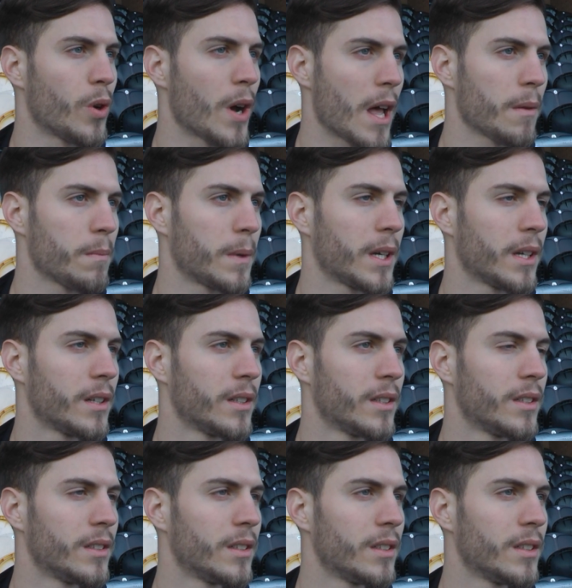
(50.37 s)
help
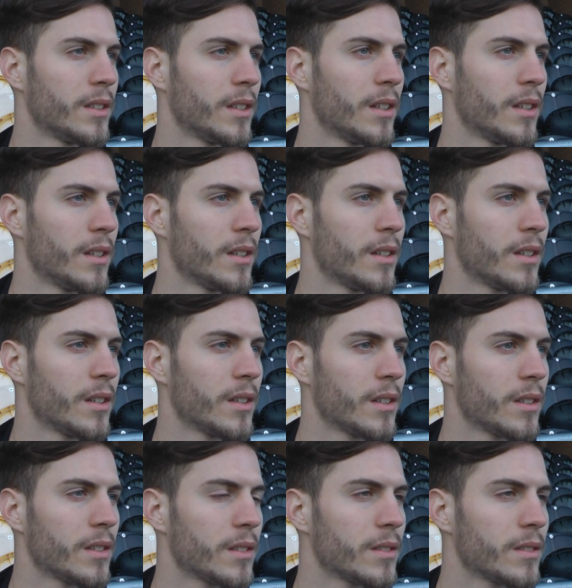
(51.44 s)
me.